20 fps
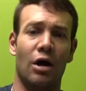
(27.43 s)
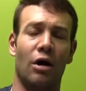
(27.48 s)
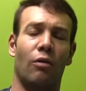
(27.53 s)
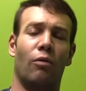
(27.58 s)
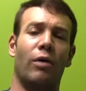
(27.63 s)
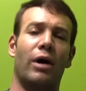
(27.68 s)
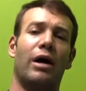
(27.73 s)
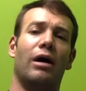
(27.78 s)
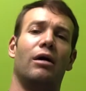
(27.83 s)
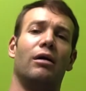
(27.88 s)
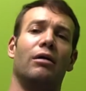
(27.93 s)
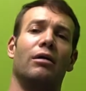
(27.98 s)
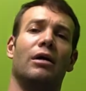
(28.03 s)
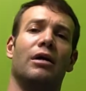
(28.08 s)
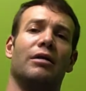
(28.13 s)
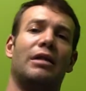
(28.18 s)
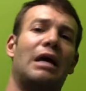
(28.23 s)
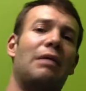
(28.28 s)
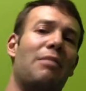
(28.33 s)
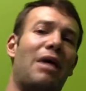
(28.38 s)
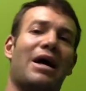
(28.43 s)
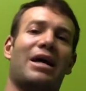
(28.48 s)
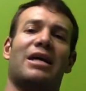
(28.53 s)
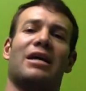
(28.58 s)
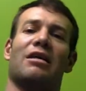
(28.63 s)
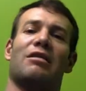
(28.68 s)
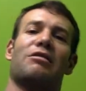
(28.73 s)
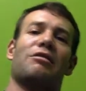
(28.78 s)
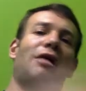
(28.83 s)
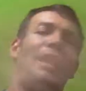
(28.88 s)
Well, they might
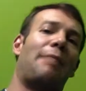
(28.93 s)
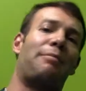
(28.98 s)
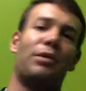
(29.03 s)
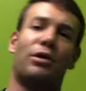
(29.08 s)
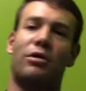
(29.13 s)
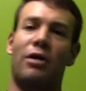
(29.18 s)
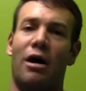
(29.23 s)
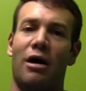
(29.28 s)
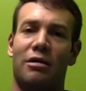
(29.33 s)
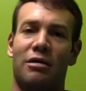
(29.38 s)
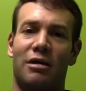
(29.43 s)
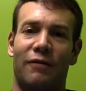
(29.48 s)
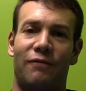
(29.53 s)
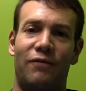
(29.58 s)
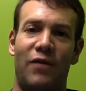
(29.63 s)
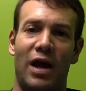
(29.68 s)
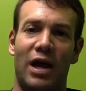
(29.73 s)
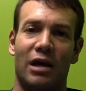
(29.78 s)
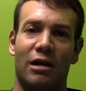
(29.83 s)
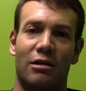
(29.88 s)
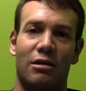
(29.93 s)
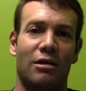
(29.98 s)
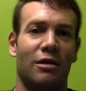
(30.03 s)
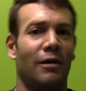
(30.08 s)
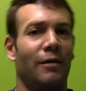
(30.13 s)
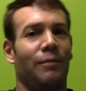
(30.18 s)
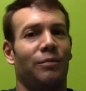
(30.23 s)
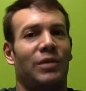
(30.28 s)
get a slap across the face